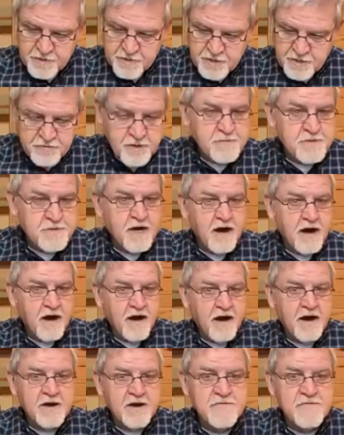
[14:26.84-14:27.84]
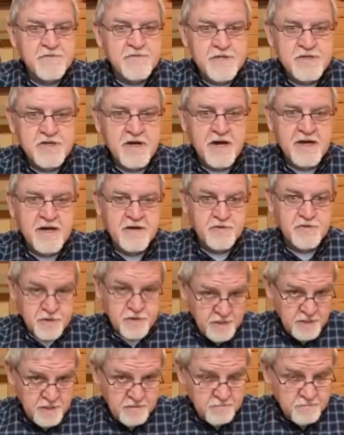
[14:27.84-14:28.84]
uh, that will corrupt the
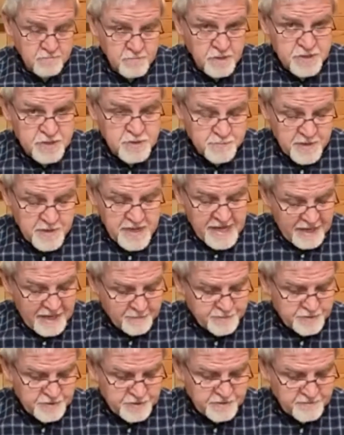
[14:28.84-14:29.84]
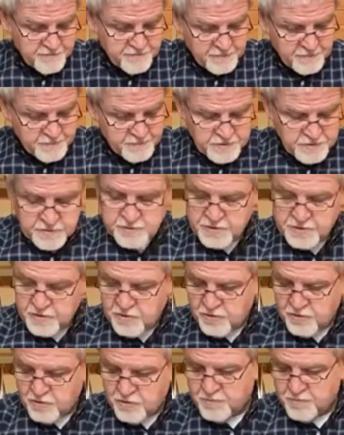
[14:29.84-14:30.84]
heart of the child, must be
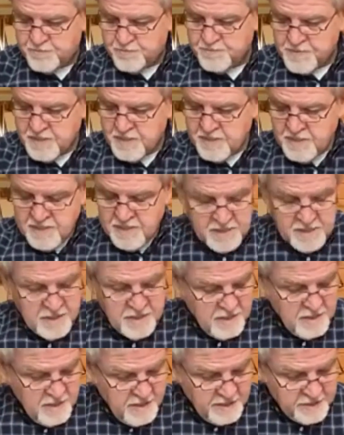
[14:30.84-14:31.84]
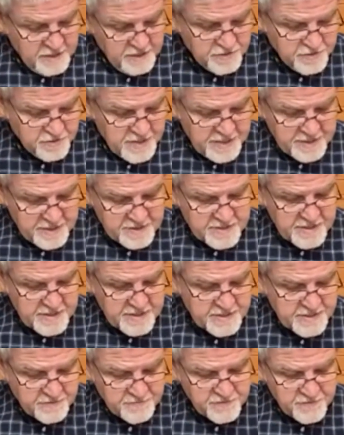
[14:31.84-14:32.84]
absent from such a home.
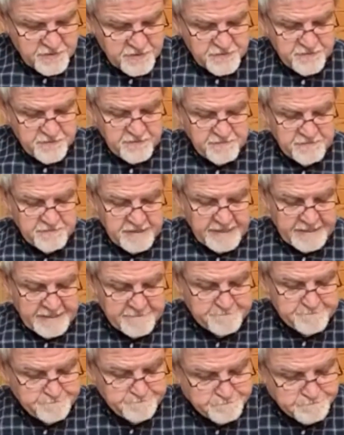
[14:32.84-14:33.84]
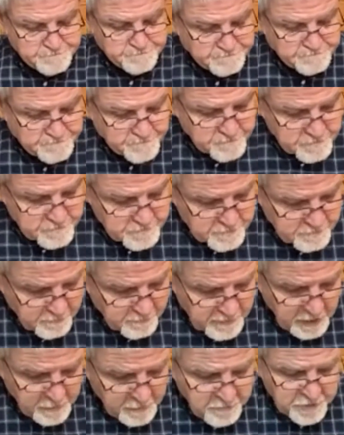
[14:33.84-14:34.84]
And so then it says in verse 15,
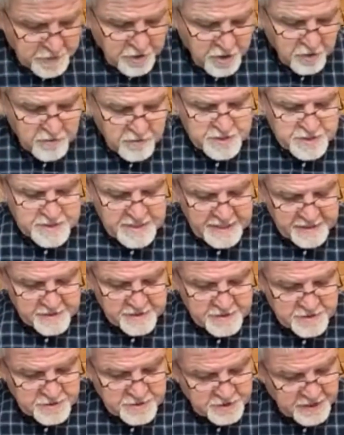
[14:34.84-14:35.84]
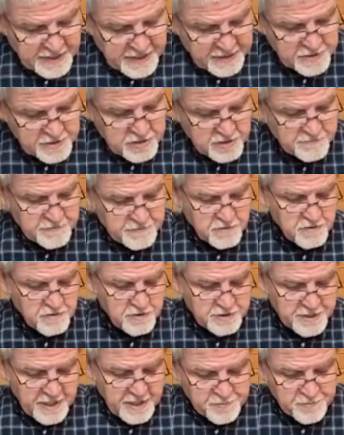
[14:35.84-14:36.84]
Manoah said to the angel
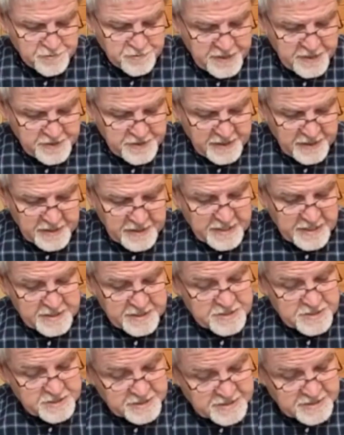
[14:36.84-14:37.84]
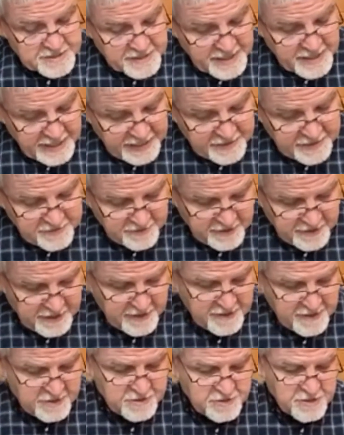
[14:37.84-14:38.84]
of the Lord, I pray thee, let us
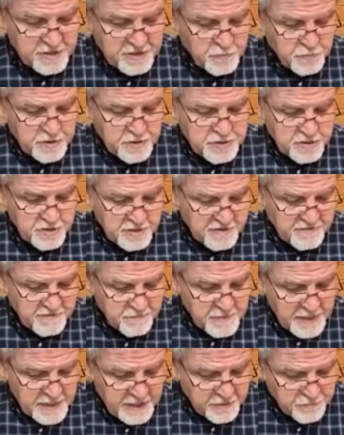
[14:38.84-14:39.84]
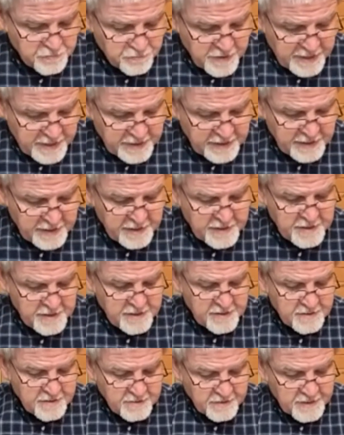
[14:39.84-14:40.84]
detain thee until we shall have made ready
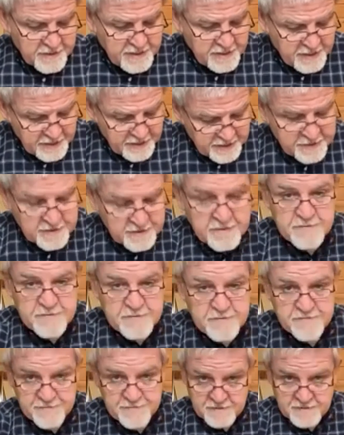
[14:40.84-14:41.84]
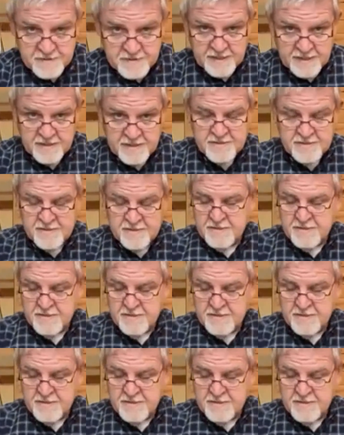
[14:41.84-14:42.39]
a kid for thee.